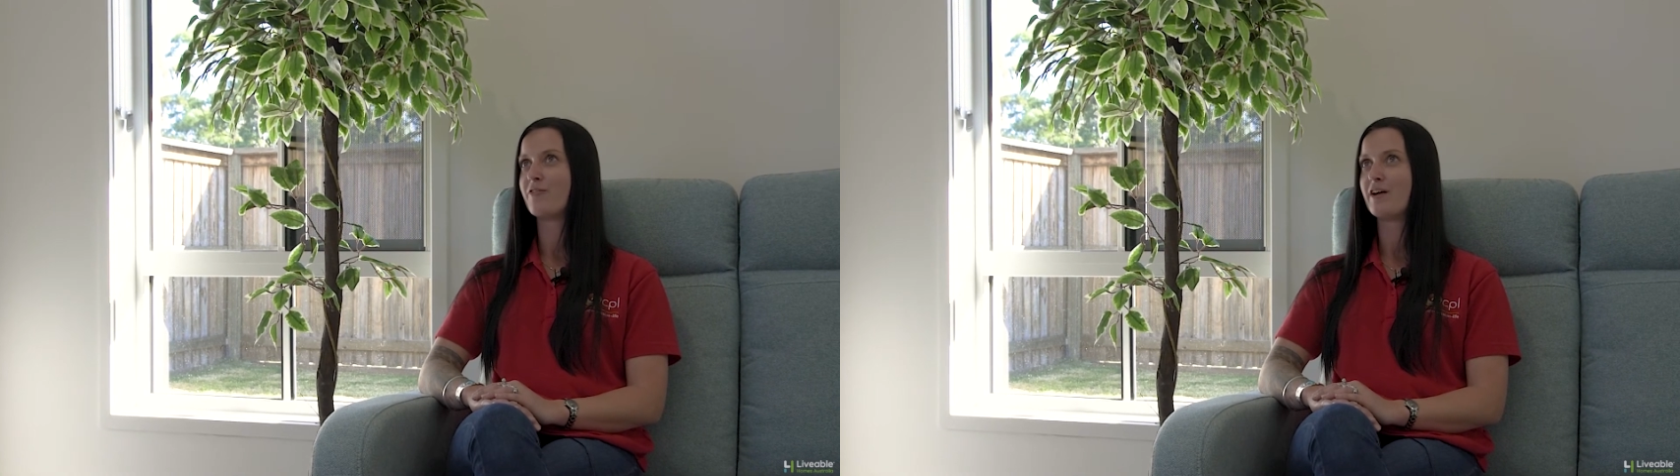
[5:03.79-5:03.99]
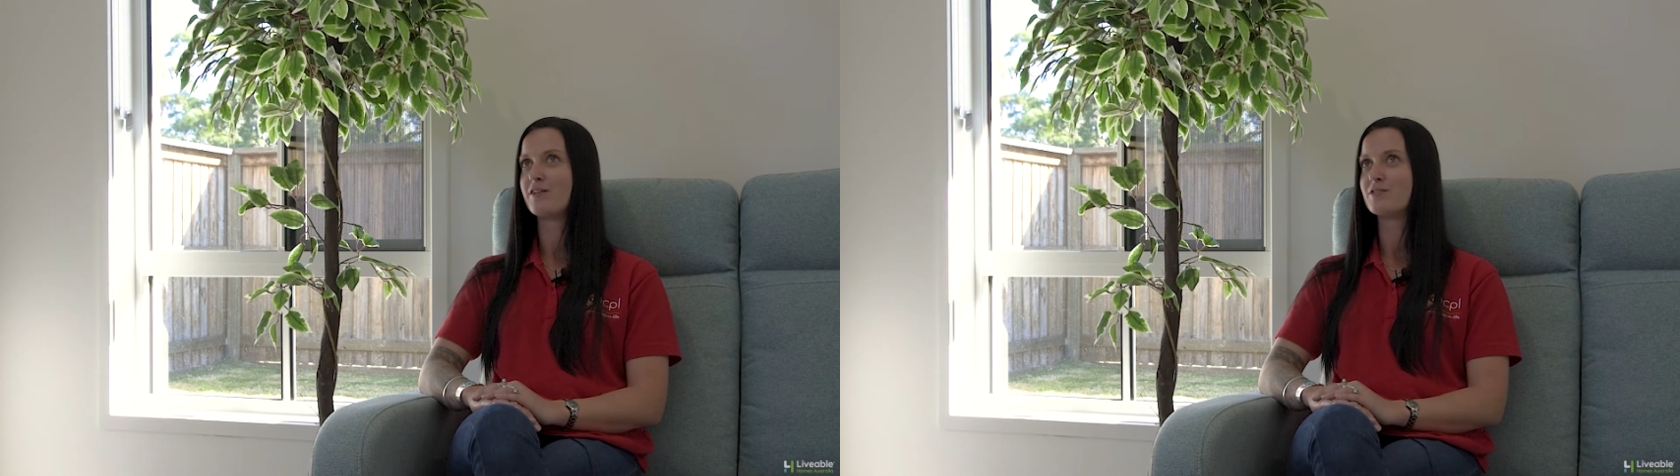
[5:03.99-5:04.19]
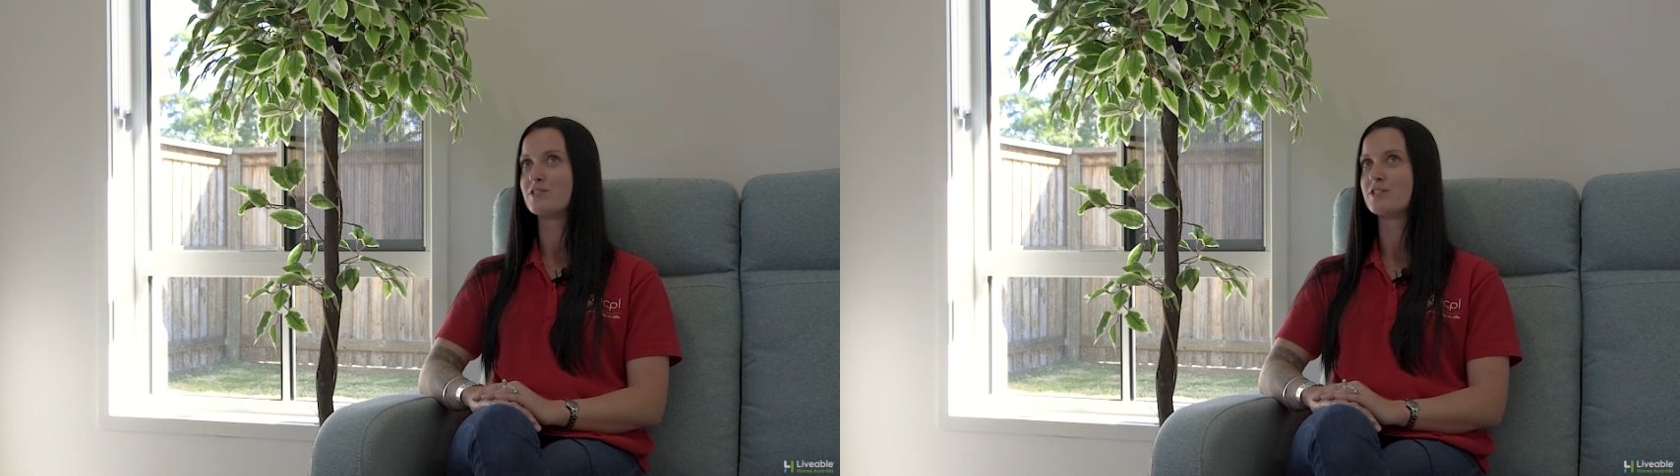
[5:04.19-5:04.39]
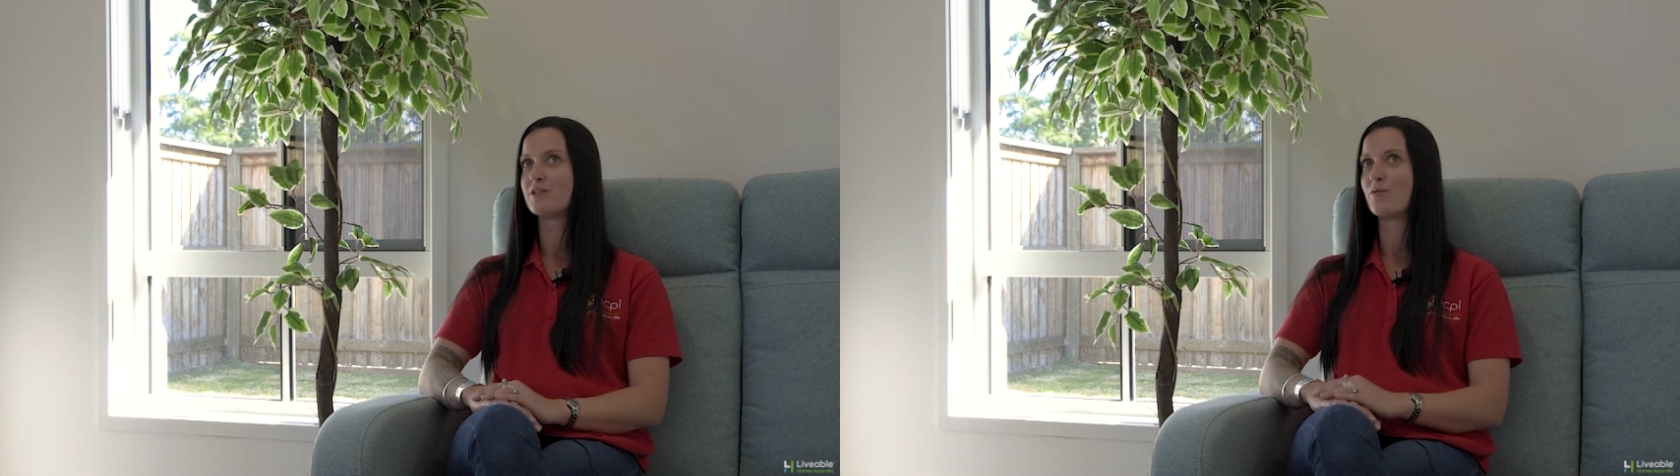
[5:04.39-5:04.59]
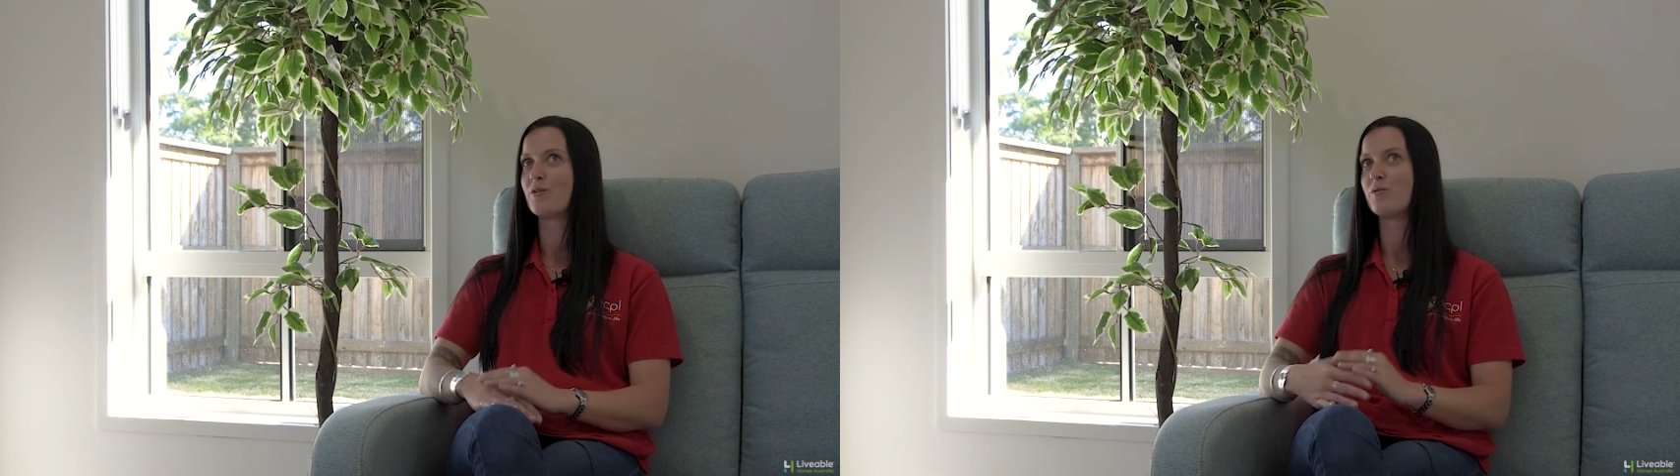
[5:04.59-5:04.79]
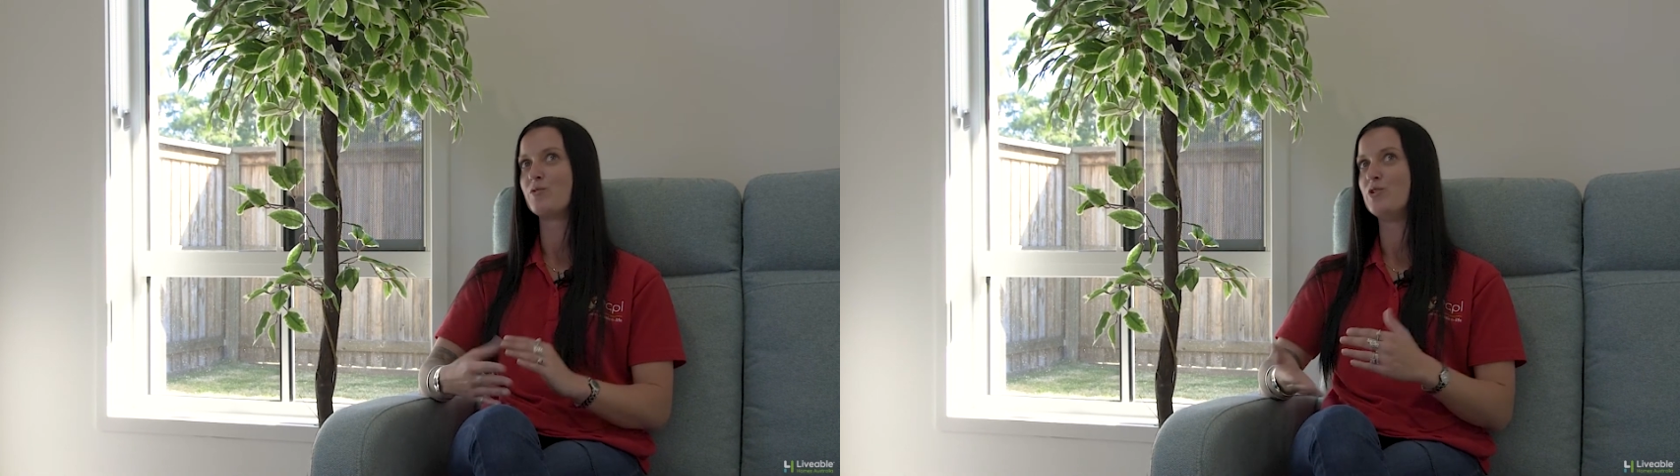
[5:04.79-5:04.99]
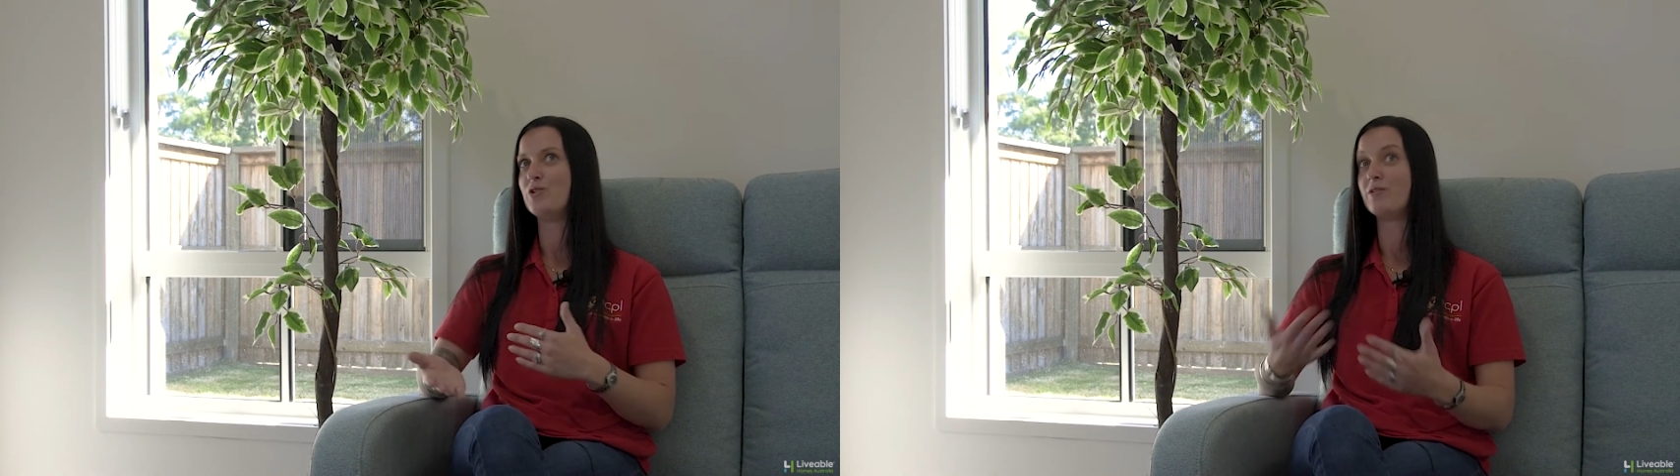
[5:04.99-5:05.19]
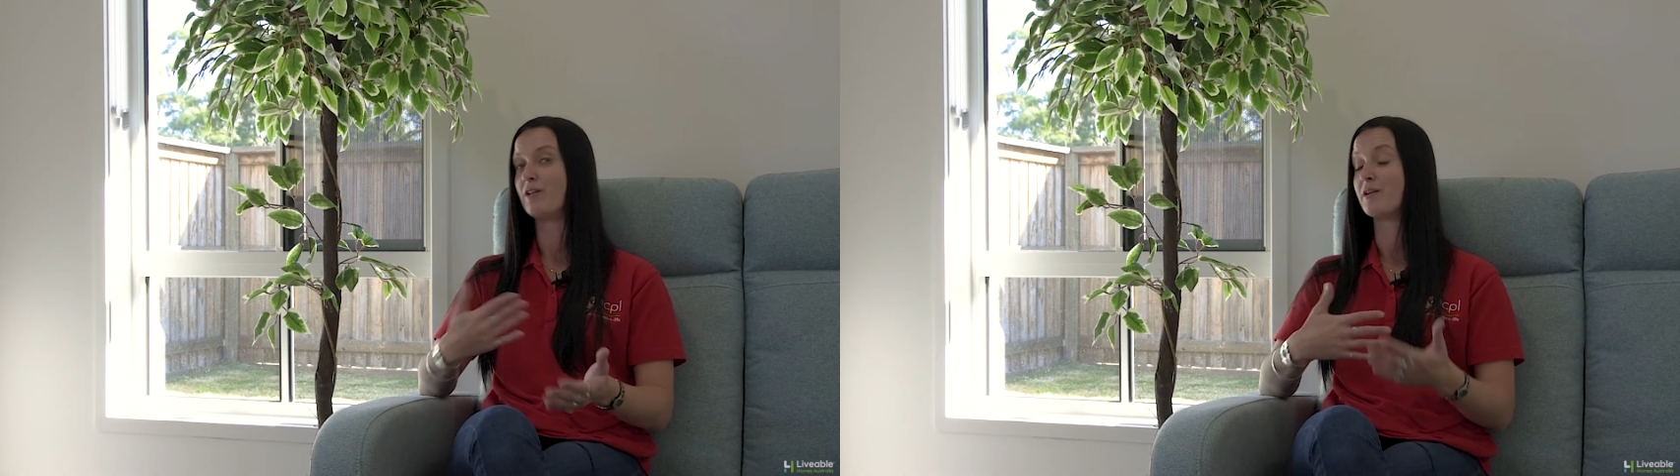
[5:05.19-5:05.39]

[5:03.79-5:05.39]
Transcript: found new